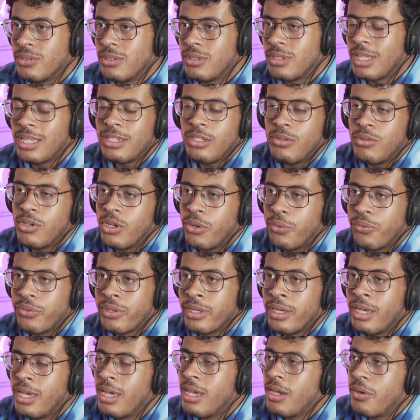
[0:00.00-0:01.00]
Then you know
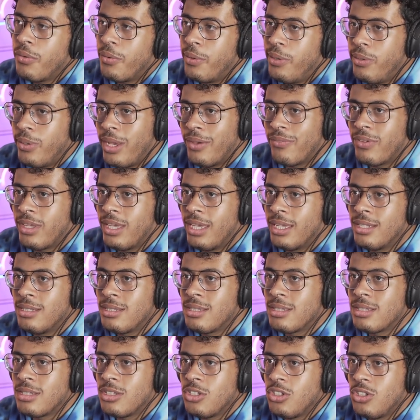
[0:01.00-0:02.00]
that when you have
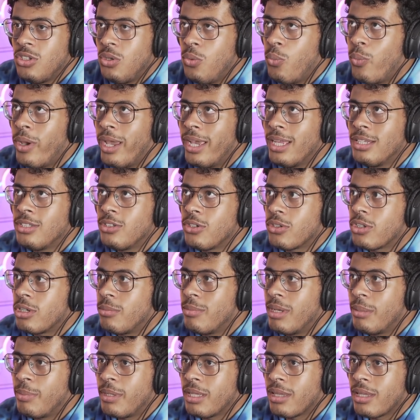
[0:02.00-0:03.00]
kids, you wait until they're
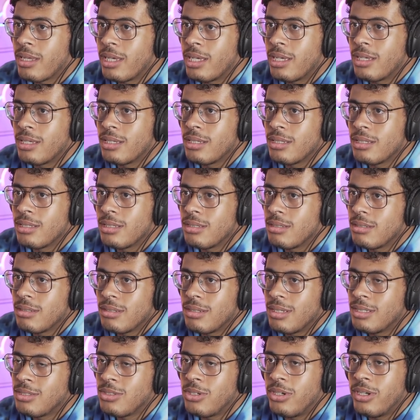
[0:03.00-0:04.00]
maybe like
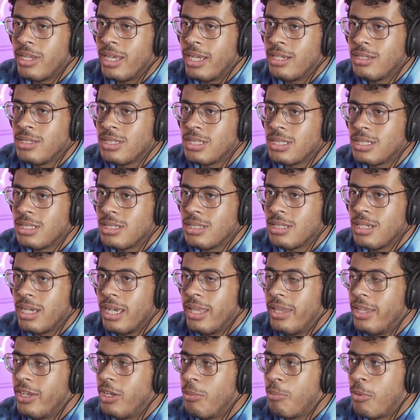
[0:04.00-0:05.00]
a certain age,
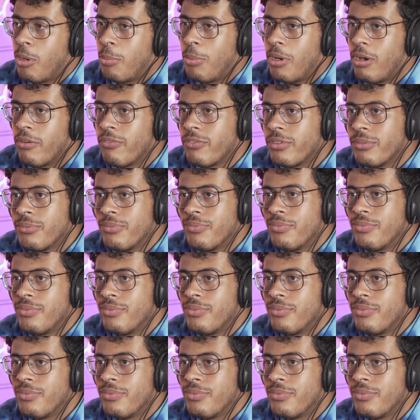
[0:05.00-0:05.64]
and then you pop off.